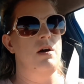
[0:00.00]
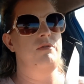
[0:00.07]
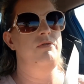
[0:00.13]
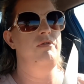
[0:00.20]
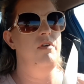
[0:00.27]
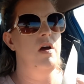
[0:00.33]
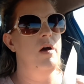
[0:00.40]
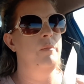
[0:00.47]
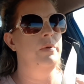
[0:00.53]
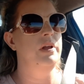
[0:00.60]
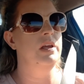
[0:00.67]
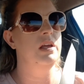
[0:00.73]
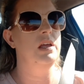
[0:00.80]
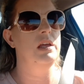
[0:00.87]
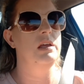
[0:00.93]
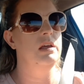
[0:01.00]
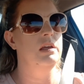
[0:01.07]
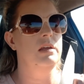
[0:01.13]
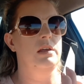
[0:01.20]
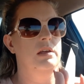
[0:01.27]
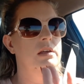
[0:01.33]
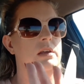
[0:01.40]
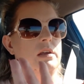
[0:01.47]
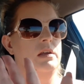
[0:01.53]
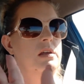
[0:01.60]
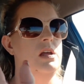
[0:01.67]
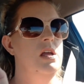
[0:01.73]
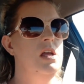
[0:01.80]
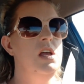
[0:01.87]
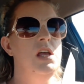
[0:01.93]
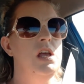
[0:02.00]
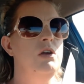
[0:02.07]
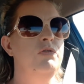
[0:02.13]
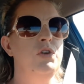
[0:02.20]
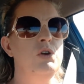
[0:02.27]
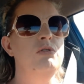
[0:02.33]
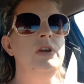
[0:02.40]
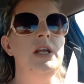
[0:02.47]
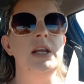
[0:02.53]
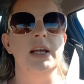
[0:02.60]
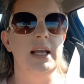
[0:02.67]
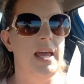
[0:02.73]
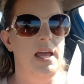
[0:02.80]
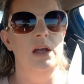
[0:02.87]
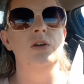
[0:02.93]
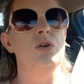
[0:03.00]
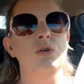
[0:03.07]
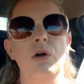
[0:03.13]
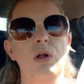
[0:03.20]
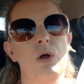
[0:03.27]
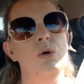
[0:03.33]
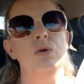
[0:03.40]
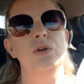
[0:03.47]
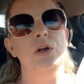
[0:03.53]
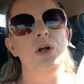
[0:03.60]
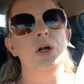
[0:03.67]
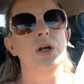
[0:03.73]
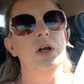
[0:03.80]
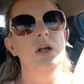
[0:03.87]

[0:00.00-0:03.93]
I um, mean, if you need a candle holder,